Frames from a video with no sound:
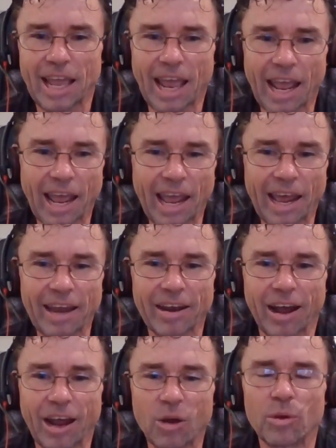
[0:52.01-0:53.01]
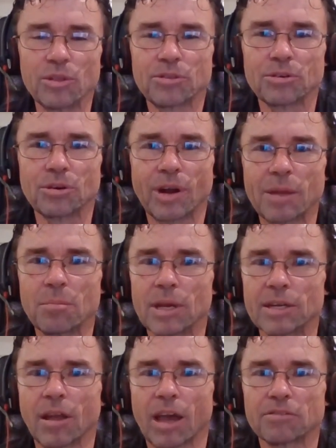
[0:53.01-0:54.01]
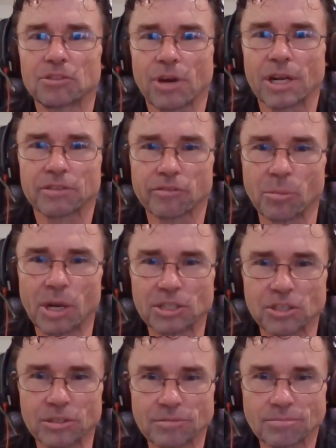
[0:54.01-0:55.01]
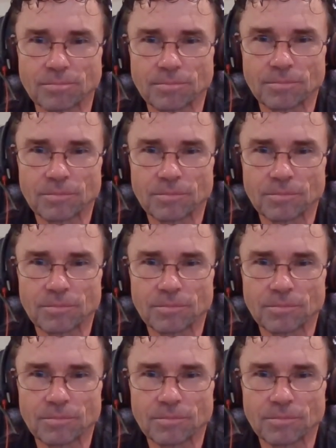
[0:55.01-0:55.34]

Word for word: and I went through a midlife transformation.